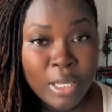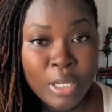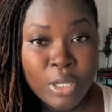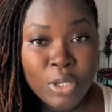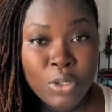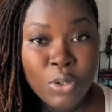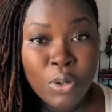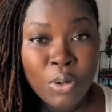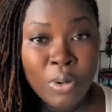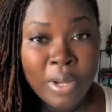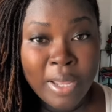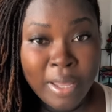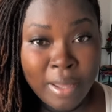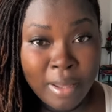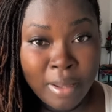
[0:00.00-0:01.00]
Your
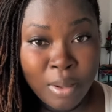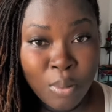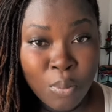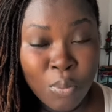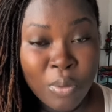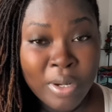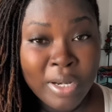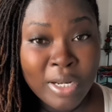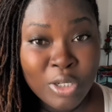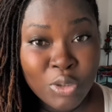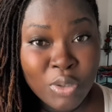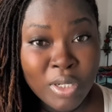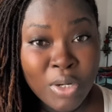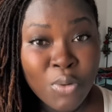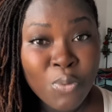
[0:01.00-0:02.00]
hair will
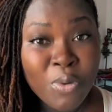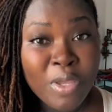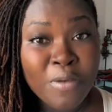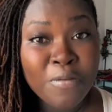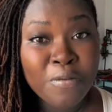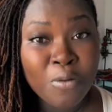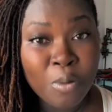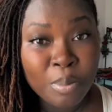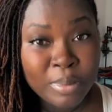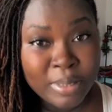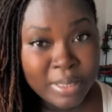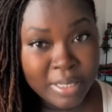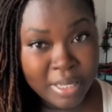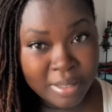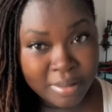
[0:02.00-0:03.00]
literally reform
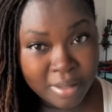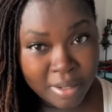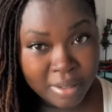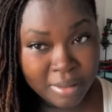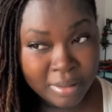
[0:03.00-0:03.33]
together.